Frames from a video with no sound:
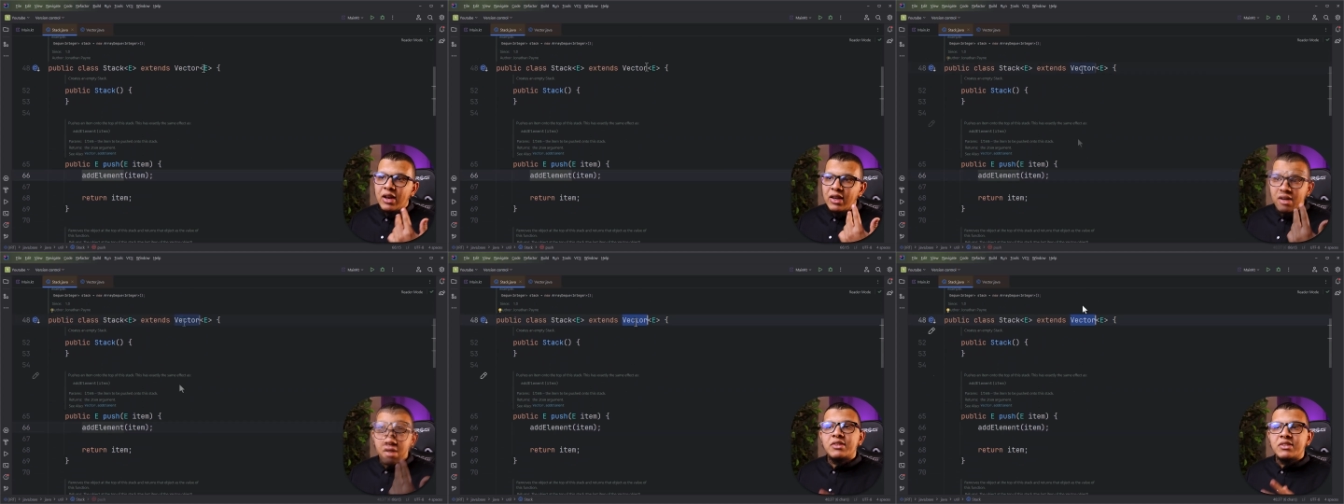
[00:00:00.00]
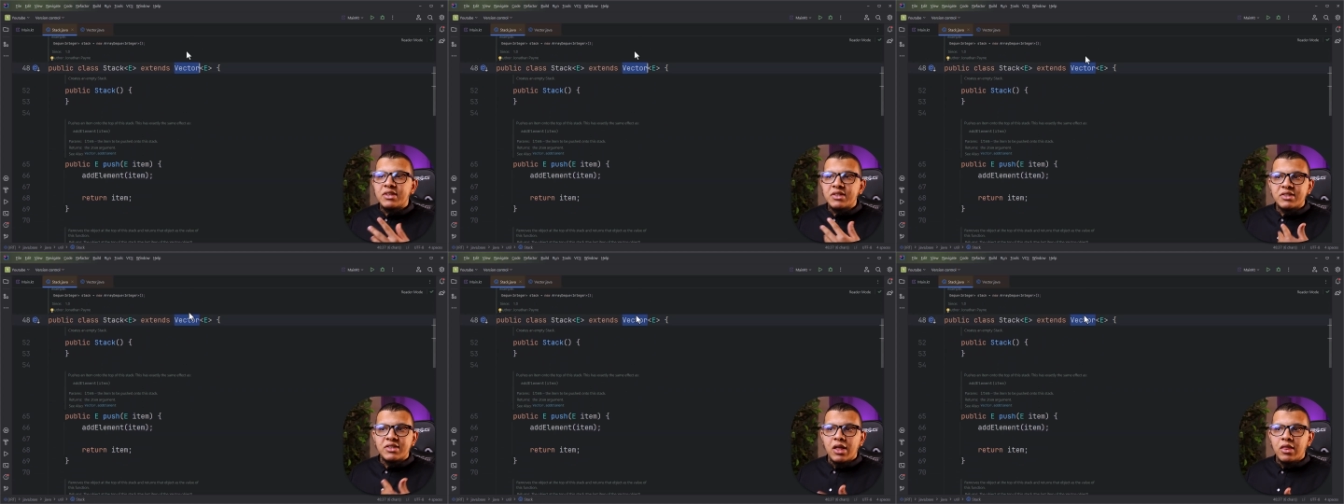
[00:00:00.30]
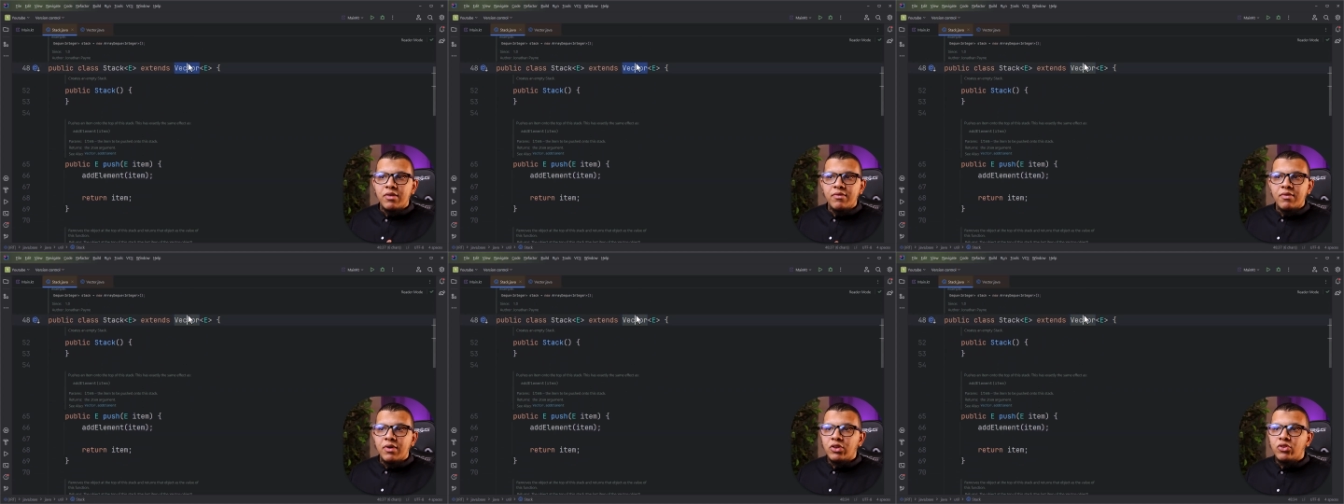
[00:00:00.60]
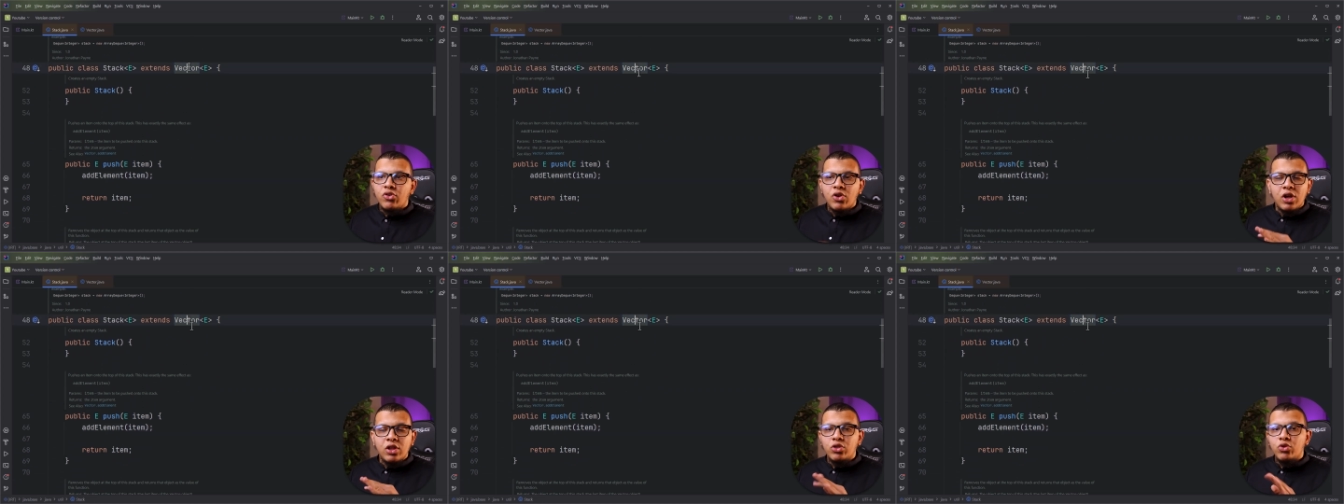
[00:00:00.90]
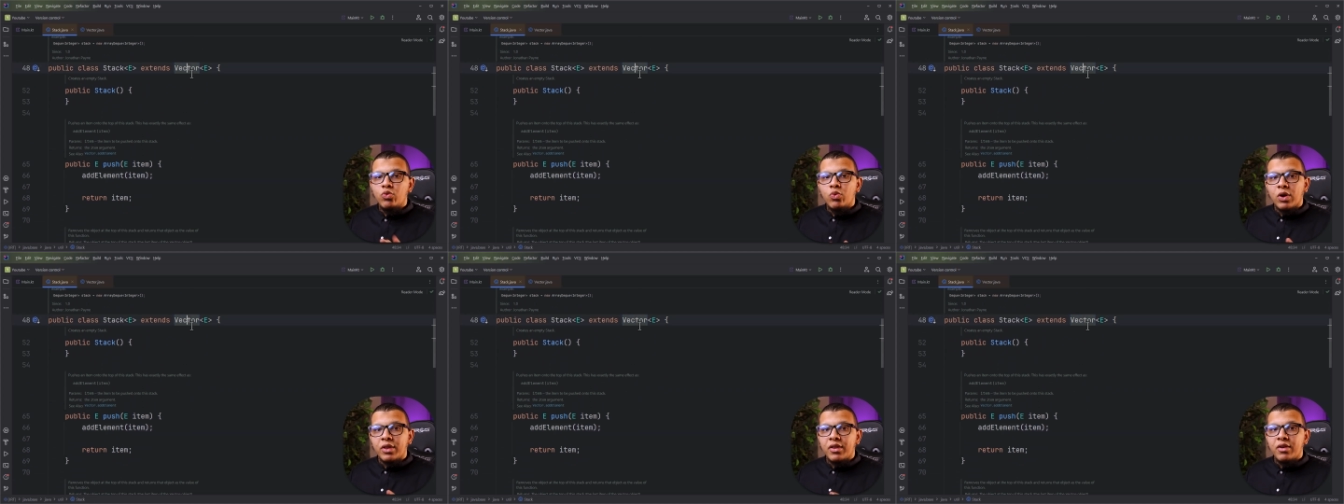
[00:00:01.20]
Let's extend the vector and
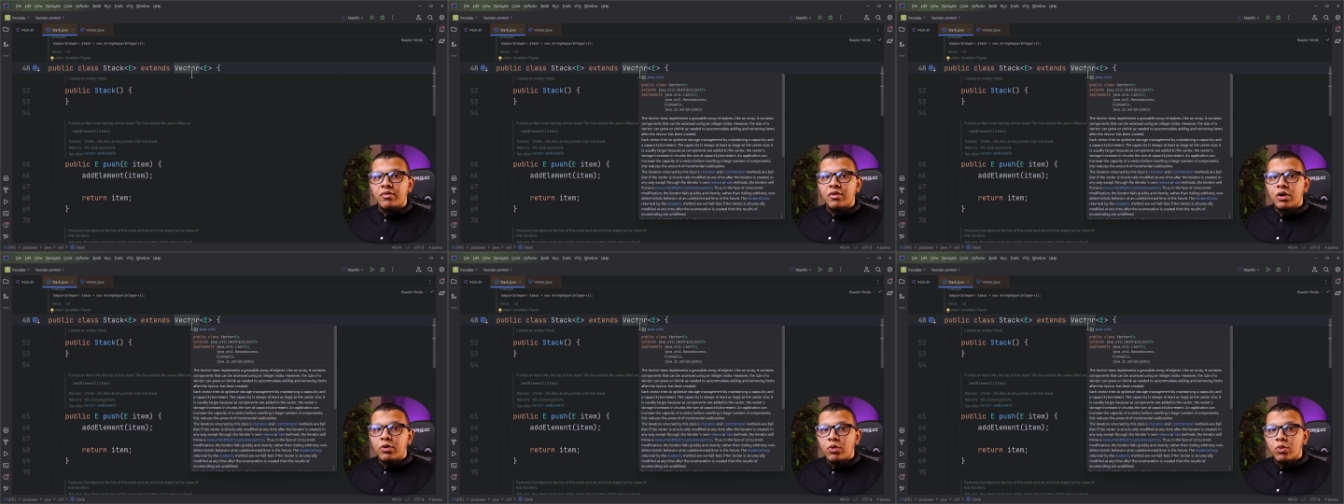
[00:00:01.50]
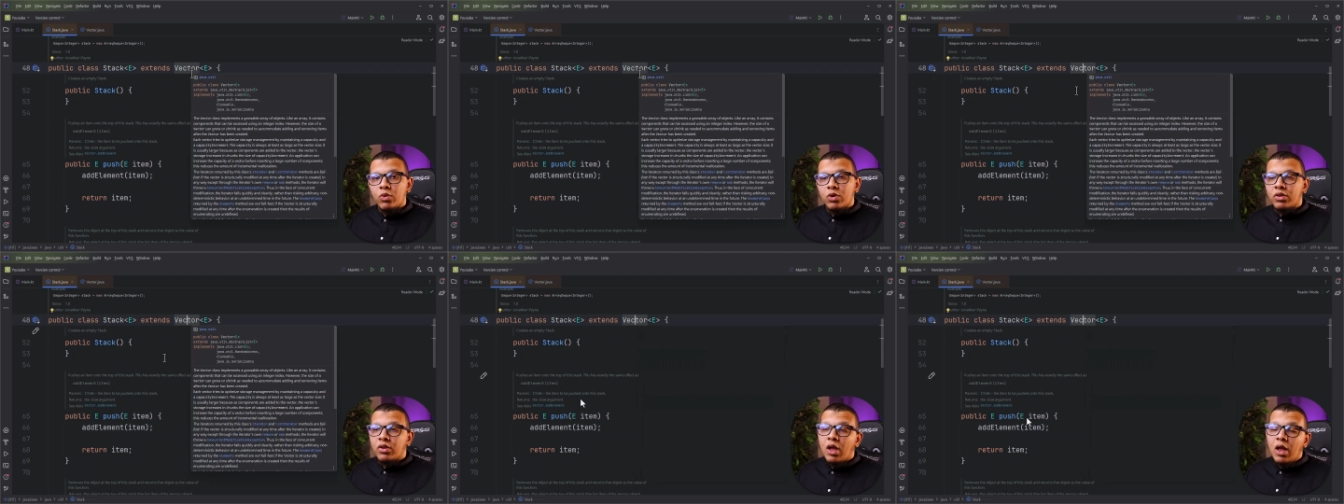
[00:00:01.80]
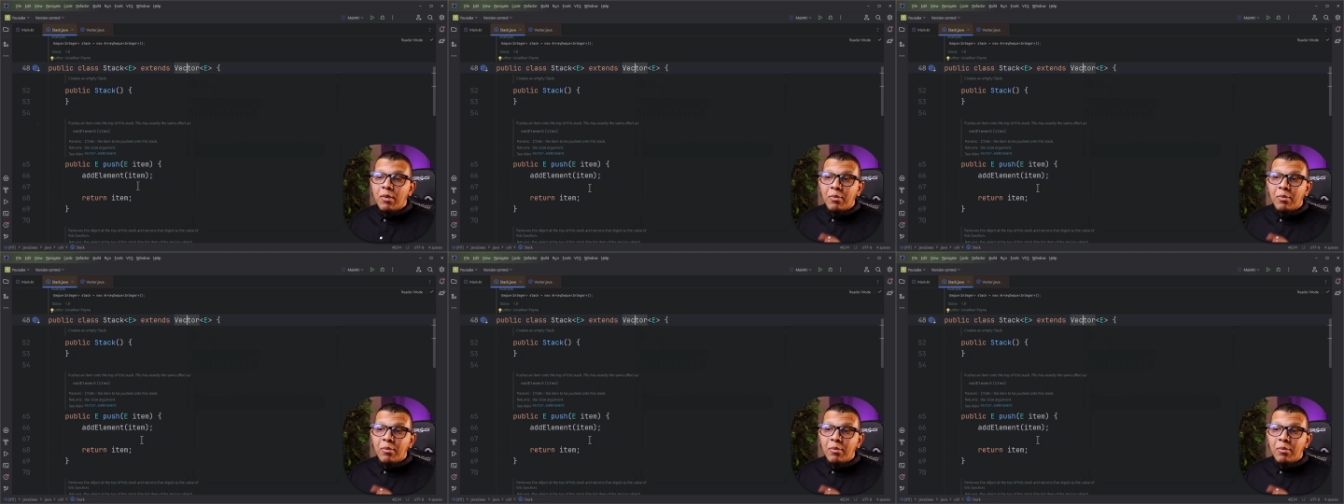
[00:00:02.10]
do whatever we want.